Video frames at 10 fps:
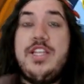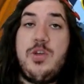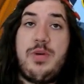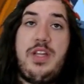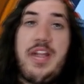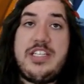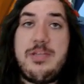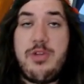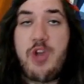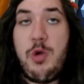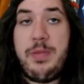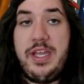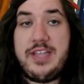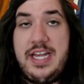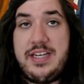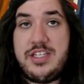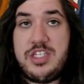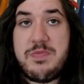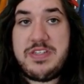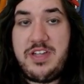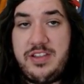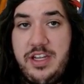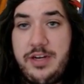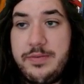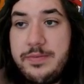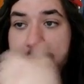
so we're going to Lysandre the Combee because I just misclicked there.